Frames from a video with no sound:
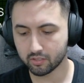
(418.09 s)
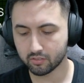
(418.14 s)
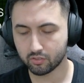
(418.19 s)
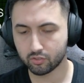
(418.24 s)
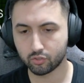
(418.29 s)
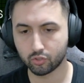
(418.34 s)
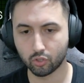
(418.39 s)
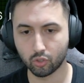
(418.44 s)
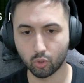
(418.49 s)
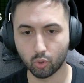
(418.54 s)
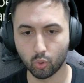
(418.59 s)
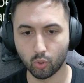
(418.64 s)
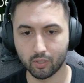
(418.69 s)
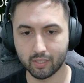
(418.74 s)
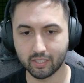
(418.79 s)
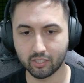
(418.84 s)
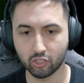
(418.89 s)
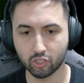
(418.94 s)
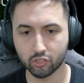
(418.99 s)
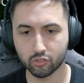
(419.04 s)
So
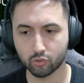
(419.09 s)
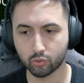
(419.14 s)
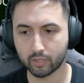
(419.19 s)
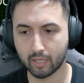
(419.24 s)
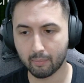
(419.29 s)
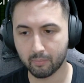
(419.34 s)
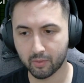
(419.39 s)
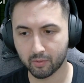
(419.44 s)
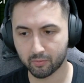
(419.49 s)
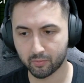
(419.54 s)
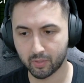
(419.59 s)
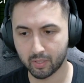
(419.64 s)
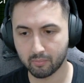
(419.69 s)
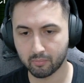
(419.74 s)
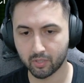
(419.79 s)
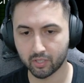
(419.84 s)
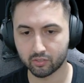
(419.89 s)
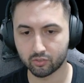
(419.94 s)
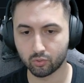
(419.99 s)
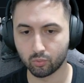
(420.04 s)
in order to cap the frame
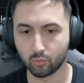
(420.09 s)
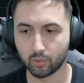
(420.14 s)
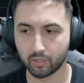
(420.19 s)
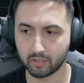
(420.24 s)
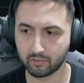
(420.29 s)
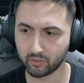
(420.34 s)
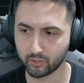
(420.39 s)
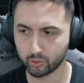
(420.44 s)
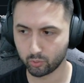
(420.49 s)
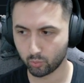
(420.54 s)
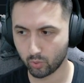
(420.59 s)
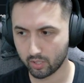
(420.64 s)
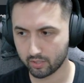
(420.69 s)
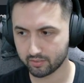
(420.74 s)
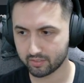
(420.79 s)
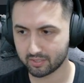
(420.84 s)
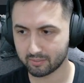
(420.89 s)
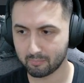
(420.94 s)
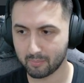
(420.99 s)
rate to whatever you want,